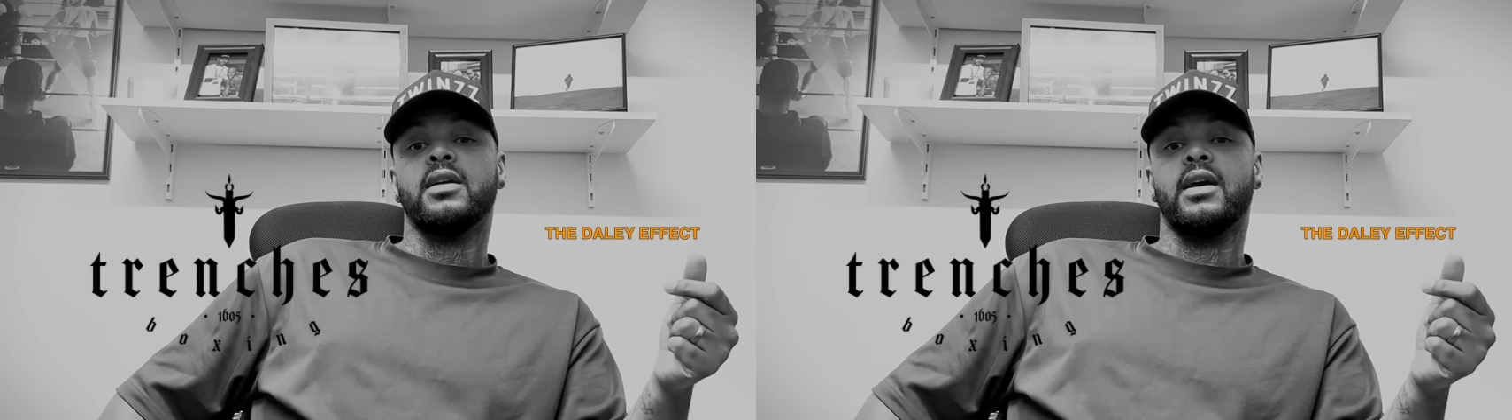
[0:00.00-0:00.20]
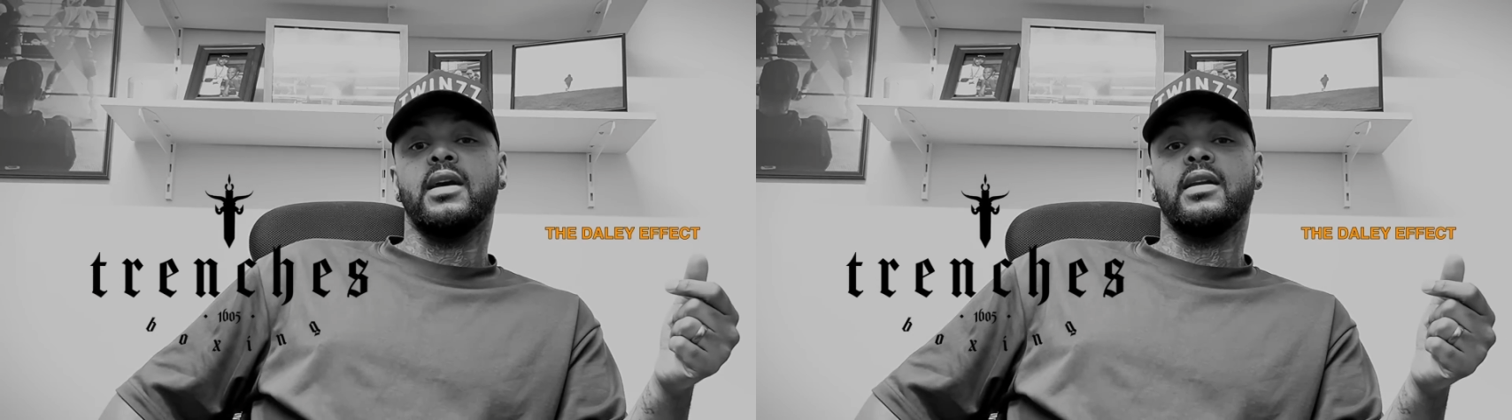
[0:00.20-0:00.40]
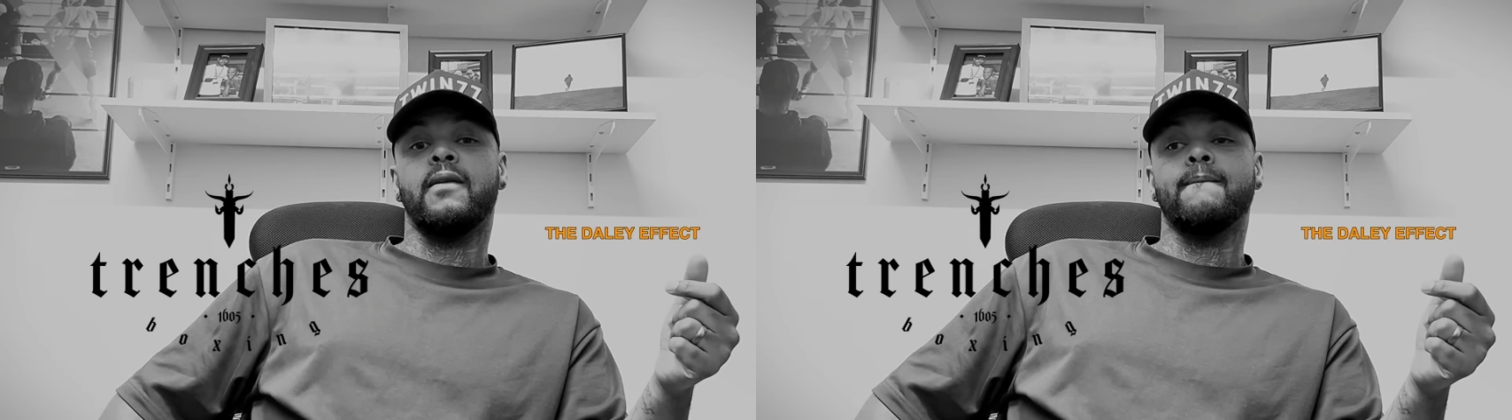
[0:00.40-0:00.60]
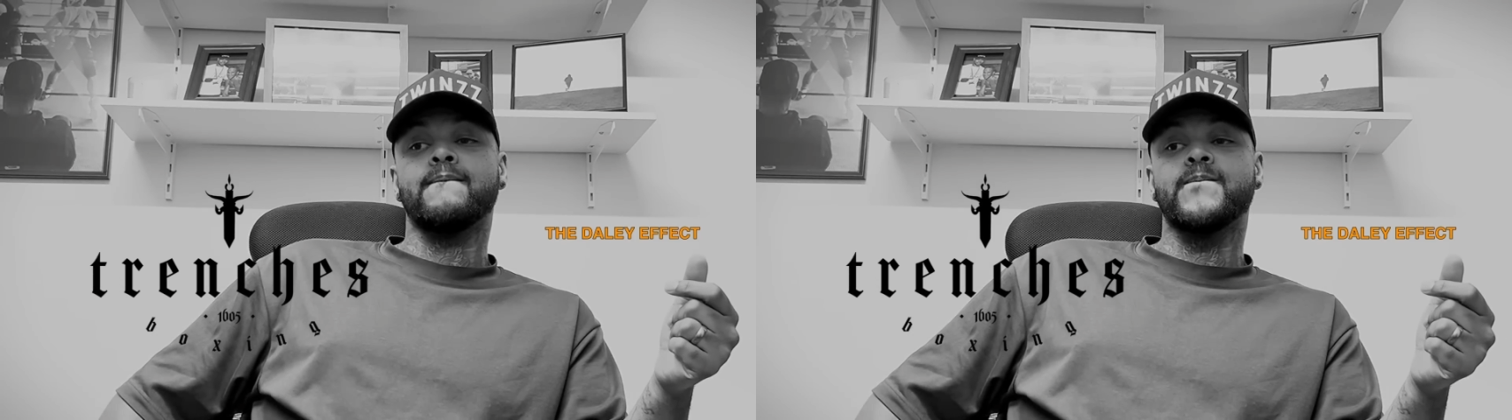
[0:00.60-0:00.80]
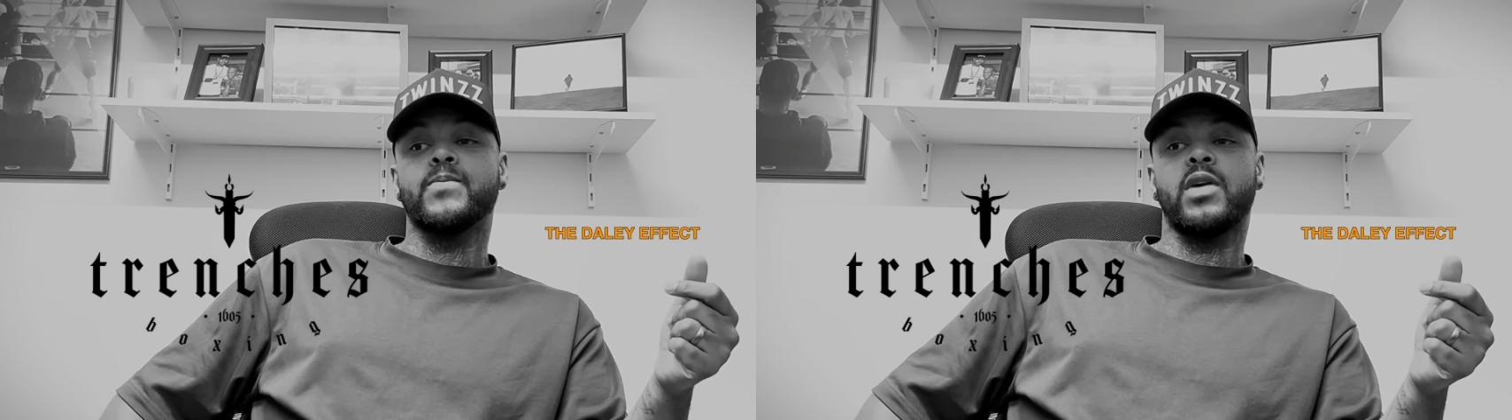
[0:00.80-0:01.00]
And
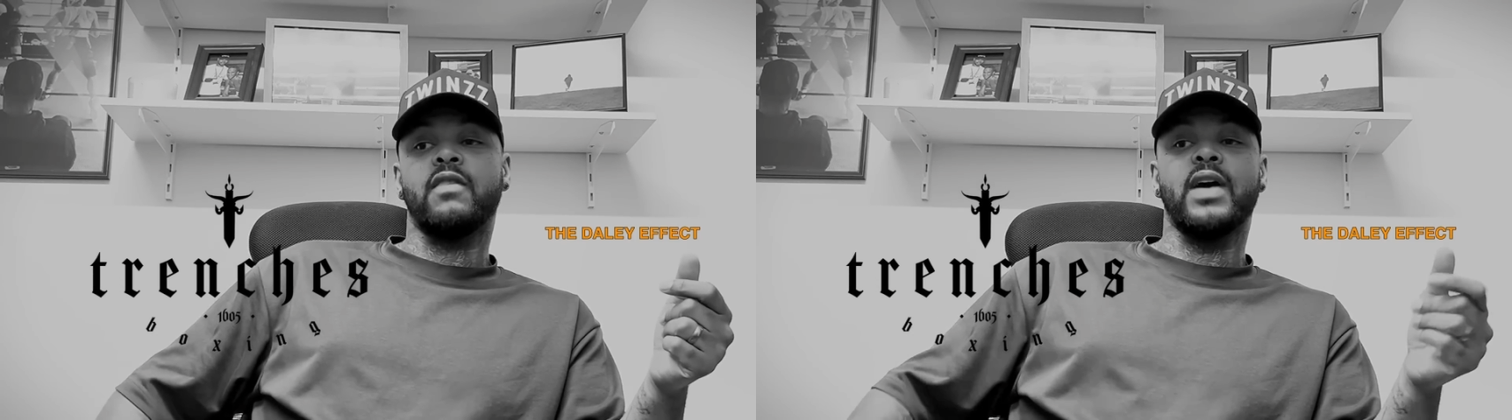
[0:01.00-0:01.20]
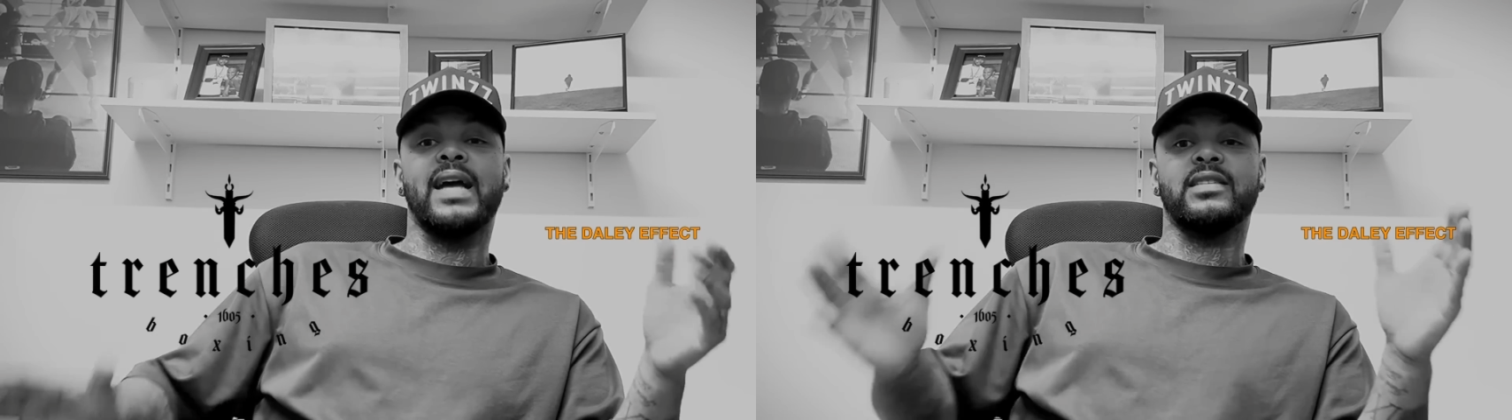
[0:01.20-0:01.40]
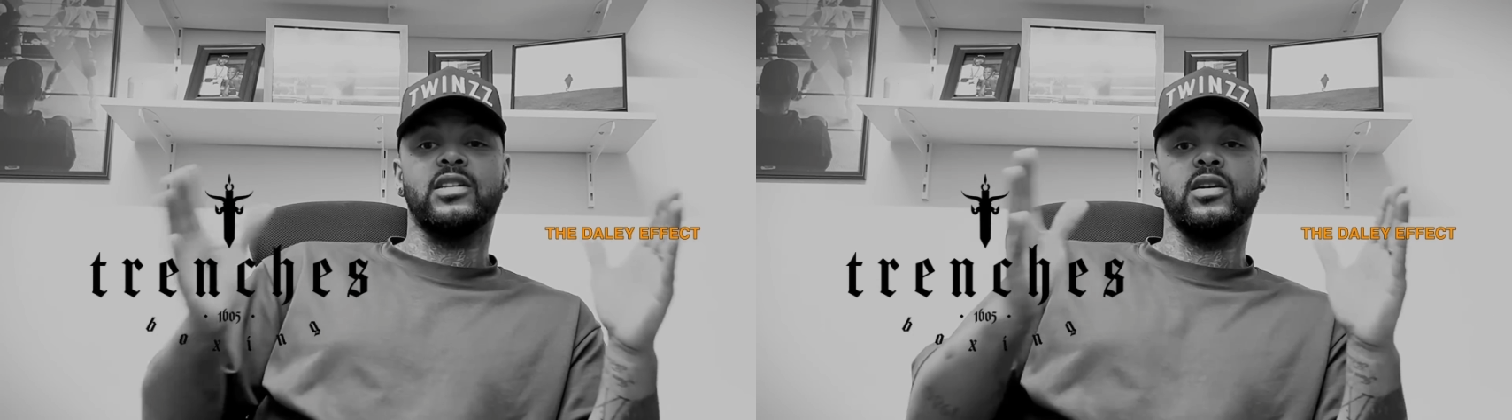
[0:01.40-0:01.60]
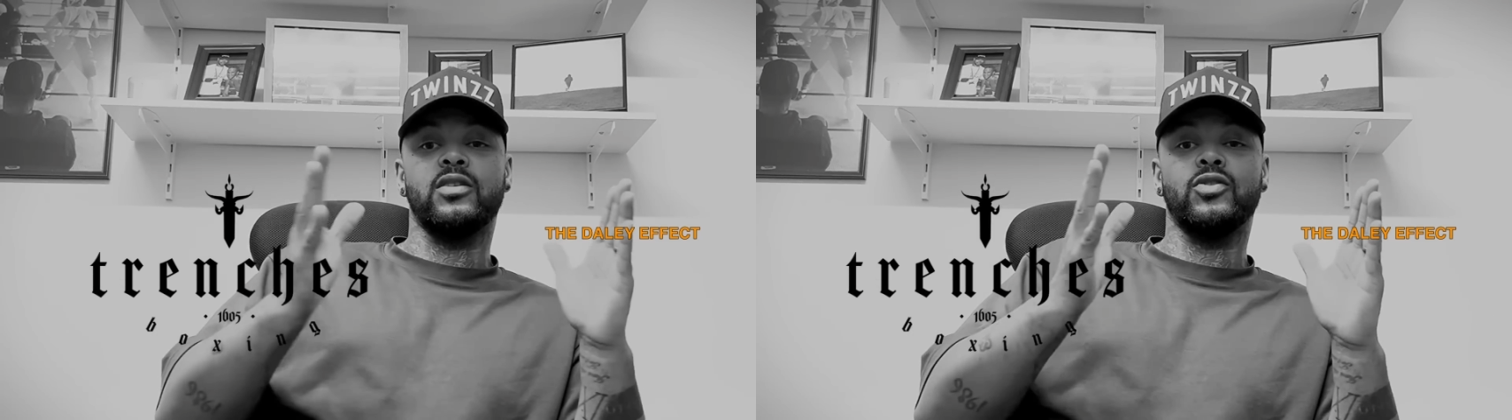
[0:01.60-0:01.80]
I've had to,